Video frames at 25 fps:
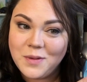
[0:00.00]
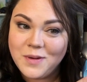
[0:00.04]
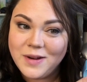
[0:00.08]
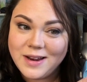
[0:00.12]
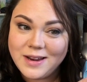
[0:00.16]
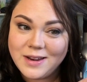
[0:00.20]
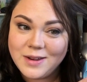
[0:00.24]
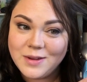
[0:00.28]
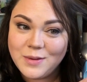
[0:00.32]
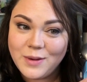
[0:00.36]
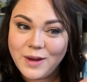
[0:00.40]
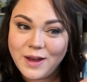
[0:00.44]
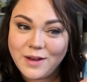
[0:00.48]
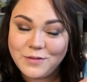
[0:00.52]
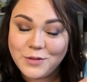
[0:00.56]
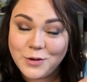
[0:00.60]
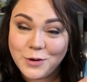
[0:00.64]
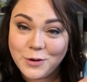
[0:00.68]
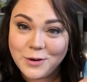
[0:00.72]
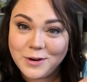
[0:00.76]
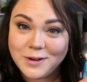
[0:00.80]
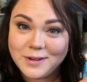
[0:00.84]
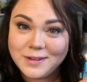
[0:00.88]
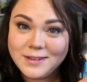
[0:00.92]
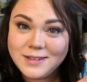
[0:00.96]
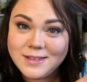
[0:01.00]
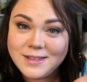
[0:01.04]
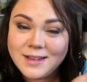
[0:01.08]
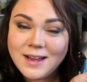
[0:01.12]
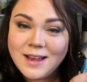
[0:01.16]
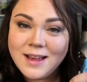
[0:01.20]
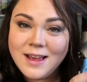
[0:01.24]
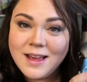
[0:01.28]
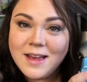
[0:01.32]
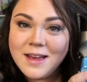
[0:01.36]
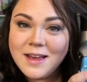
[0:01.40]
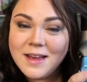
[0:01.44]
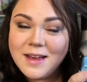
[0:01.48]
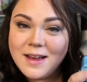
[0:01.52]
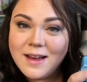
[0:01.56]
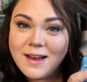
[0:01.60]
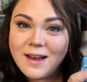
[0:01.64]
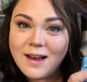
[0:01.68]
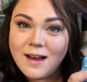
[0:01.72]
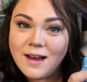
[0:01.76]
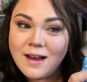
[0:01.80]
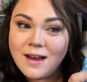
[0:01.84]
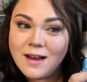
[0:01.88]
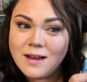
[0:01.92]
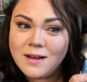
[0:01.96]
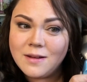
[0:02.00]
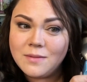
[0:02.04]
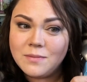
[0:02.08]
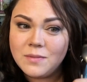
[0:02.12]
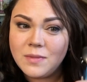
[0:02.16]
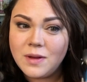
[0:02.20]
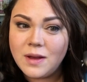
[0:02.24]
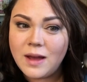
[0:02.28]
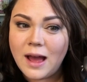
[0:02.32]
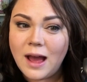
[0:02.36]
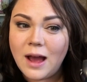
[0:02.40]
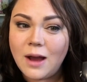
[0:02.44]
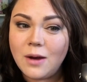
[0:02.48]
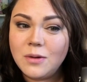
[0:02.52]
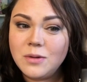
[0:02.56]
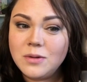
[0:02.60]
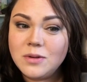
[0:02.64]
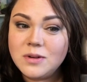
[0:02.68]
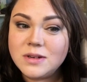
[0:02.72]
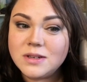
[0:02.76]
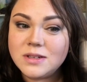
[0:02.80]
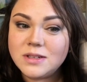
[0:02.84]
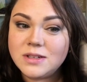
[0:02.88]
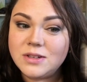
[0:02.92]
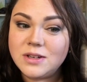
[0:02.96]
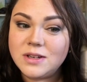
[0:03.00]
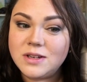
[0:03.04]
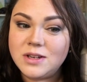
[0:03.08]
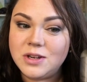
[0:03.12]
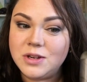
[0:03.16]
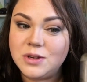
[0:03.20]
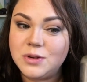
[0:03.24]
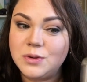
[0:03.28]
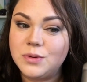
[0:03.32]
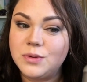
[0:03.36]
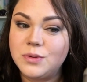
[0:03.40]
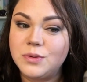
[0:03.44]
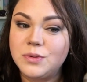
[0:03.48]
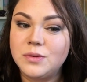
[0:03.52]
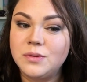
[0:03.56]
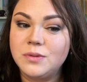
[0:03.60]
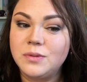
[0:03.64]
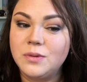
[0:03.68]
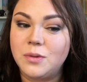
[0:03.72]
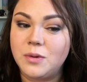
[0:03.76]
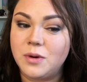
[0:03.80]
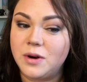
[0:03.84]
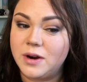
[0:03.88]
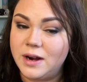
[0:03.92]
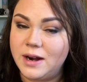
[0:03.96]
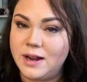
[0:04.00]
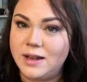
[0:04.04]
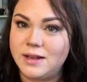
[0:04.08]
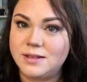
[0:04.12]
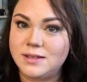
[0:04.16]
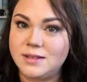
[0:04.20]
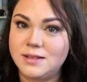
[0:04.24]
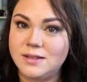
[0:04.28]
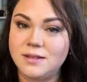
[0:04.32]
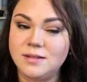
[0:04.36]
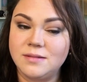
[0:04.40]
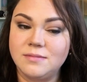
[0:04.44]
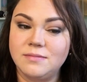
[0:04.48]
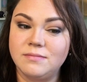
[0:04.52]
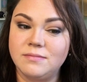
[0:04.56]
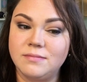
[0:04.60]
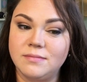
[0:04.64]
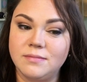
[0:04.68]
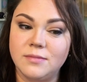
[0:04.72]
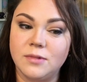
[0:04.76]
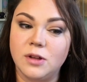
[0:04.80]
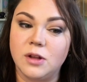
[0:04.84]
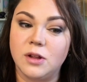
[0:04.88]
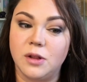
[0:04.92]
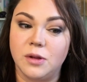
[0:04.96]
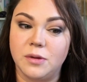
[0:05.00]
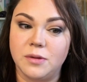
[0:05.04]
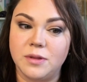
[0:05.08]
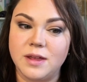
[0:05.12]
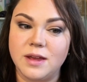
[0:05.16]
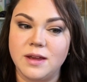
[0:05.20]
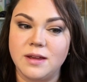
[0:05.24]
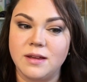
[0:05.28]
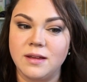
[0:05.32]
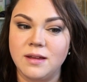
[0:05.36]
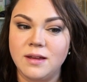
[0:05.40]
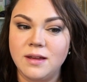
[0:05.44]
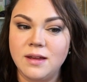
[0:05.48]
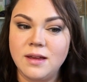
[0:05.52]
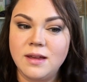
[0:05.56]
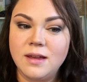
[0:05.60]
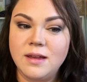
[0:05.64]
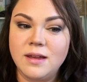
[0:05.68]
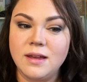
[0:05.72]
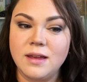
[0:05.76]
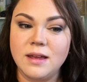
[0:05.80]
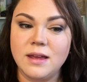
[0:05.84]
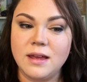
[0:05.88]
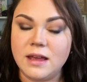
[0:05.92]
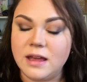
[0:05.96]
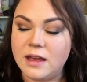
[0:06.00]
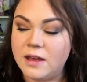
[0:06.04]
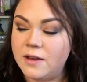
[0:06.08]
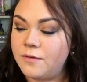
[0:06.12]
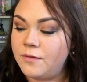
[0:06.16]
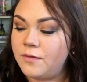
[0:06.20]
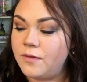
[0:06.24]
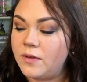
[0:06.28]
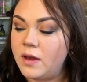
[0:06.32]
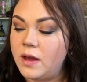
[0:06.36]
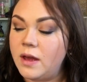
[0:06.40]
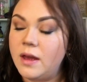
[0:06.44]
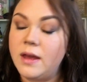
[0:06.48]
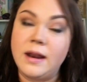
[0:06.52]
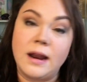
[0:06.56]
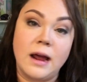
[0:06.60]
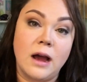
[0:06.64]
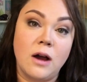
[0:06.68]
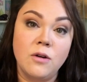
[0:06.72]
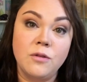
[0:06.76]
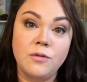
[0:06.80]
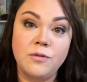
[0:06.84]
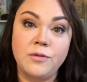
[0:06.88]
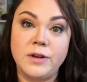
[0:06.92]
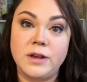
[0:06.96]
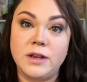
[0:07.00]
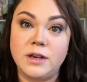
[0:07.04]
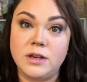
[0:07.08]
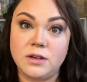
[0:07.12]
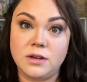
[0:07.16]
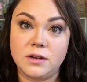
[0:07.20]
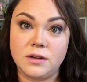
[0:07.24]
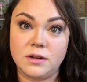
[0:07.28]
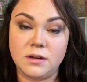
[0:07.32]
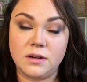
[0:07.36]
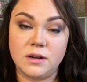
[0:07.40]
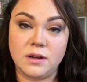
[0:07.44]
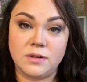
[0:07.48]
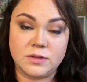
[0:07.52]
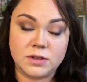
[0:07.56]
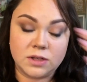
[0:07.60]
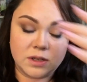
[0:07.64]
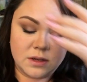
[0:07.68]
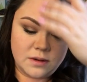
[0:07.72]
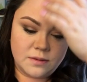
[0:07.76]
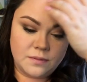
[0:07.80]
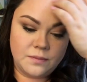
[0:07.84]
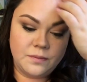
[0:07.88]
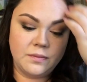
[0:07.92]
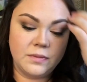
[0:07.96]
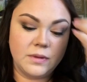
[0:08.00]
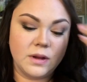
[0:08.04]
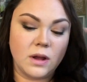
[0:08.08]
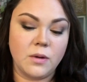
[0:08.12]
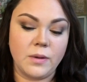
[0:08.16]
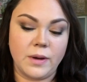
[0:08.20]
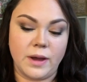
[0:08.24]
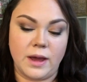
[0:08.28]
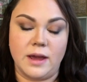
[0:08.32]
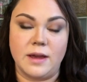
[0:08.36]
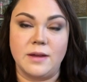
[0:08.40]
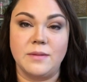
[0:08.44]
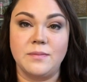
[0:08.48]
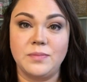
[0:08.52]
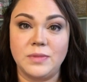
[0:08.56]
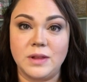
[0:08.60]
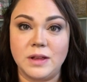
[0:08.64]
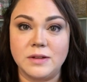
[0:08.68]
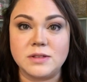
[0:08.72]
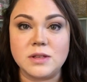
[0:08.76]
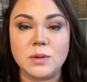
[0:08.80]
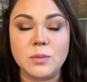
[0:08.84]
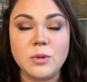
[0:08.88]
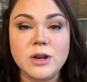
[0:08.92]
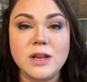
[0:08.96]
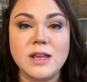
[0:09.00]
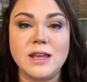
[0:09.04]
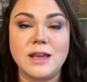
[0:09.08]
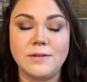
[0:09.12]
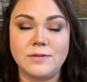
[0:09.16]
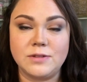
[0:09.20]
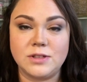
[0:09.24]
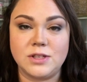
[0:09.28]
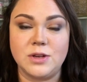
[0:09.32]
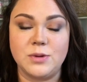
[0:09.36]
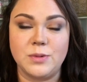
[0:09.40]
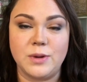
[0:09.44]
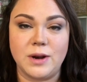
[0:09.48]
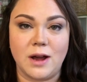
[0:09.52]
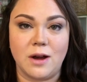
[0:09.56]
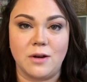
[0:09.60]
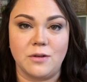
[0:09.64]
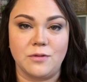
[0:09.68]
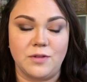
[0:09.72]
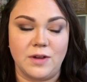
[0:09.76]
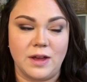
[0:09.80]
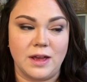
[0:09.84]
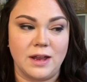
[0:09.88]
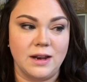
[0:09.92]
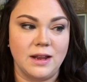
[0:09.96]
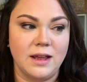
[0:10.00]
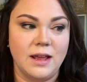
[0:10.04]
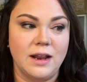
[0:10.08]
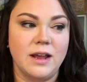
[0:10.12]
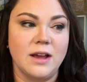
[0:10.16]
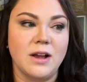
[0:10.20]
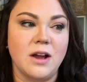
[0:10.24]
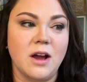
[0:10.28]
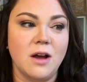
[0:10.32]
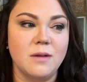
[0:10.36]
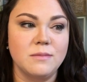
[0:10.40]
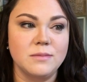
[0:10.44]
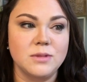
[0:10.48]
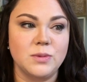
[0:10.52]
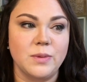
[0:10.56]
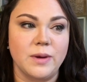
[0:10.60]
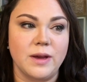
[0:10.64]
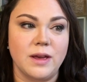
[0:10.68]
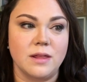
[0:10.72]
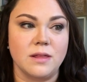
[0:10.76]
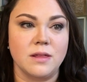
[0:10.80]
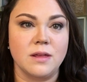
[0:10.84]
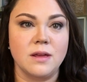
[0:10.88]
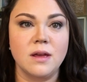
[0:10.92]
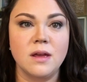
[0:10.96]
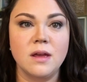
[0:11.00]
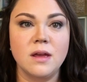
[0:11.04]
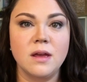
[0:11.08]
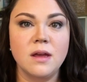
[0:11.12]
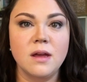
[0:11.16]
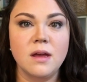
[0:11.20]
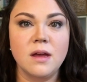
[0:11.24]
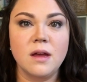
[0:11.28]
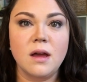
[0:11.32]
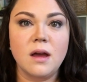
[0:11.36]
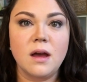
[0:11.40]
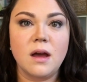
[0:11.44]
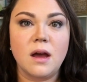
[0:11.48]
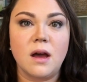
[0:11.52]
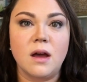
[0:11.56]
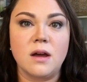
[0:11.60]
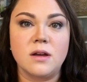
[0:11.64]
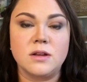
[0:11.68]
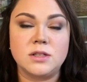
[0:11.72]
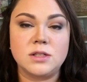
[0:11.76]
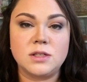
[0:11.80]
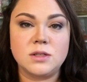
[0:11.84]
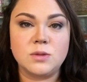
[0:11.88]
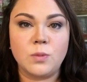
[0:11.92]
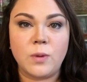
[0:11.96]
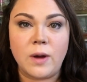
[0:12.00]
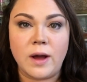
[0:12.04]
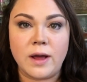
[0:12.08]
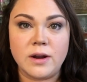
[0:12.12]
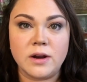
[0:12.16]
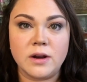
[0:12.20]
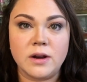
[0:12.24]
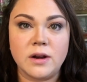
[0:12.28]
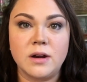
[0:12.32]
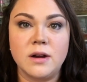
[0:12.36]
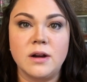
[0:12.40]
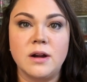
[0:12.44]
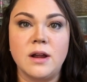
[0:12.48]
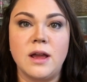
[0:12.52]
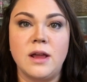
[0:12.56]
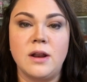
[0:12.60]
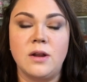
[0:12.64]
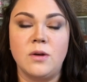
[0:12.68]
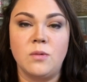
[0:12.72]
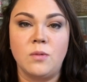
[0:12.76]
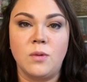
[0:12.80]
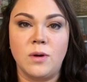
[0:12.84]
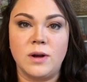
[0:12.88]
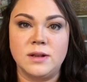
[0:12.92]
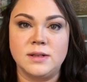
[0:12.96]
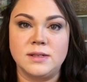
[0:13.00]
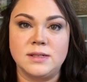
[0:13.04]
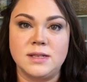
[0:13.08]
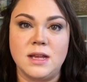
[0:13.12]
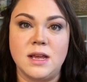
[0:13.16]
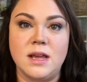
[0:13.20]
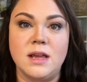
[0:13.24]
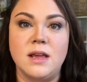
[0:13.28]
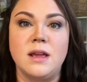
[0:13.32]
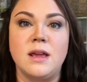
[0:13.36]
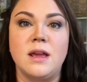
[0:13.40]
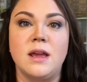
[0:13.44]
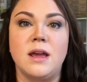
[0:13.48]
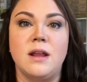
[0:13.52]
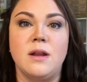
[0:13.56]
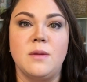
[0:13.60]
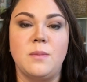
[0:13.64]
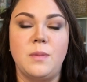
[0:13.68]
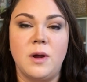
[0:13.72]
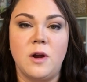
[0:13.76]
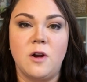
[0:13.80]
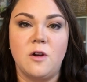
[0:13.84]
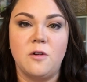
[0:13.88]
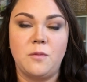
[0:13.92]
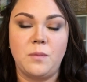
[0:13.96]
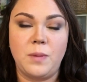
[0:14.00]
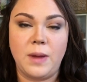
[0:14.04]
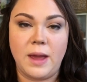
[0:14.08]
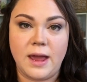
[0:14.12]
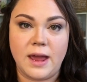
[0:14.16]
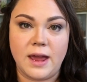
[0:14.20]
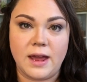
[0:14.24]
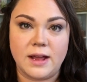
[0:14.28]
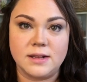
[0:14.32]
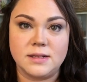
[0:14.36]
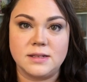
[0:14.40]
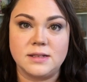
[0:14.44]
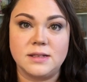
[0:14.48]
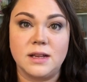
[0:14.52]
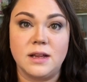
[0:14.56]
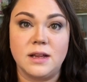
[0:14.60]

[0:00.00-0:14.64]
when you have girls. Um, how did you organize? clothing. If an outfit, is okay, if someone gifts you an outfit and it comes with a sweater and a onesie and a pair of pants